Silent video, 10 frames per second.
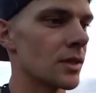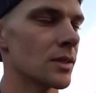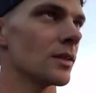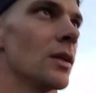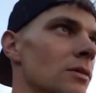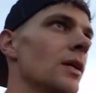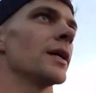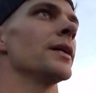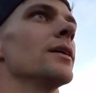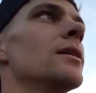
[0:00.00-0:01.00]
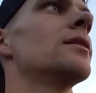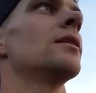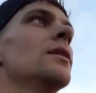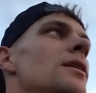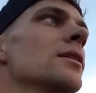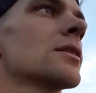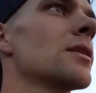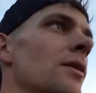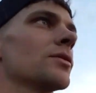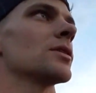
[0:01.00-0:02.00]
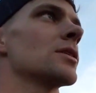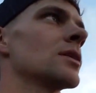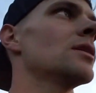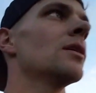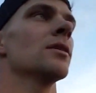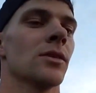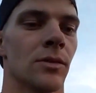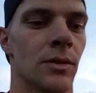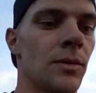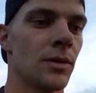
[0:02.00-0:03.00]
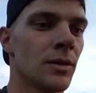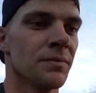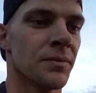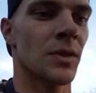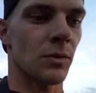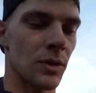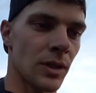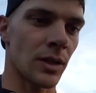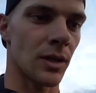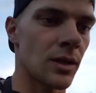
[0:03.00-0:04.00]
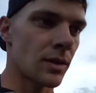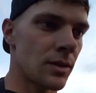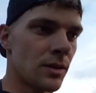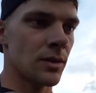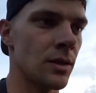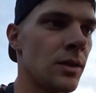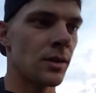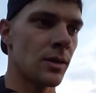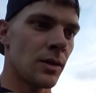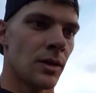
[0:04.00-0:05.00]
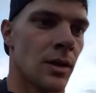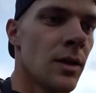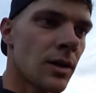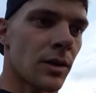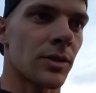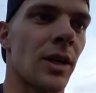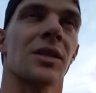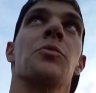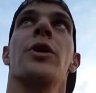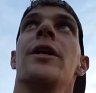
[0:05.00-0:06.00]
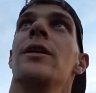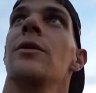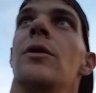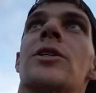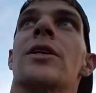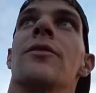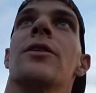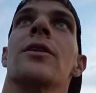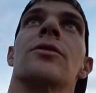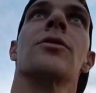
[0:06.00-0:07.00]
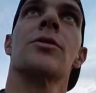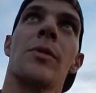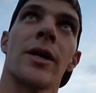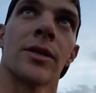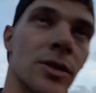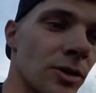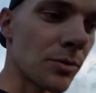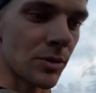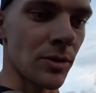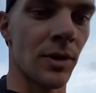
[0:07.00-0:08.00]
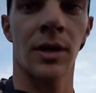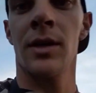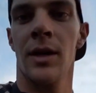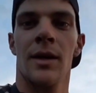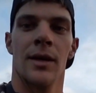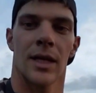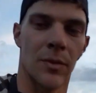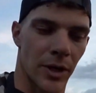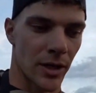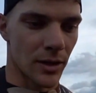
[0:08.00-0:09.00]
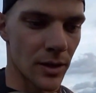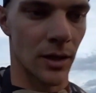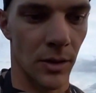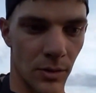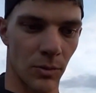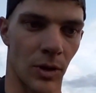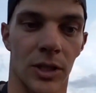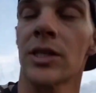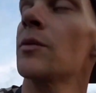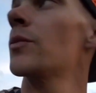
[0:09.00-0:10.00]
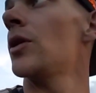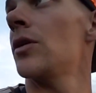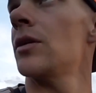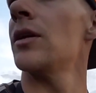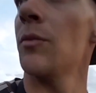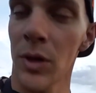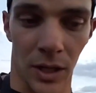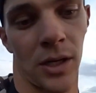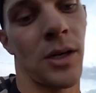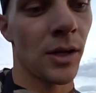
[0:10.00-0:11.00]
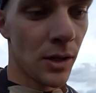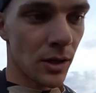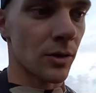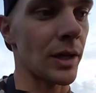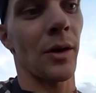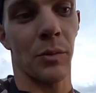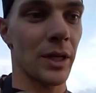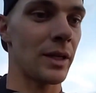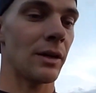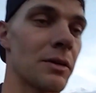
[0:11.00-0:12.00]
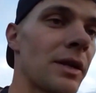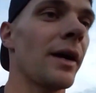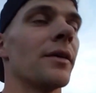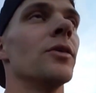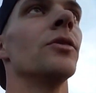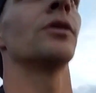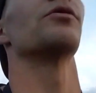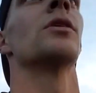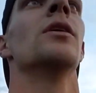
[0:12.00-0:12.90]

low light, it's tough to see, so we'll go talk to Braden. He watched everything through the spotting scope, so he might have watched that buck go down, bed down, and die, who knows.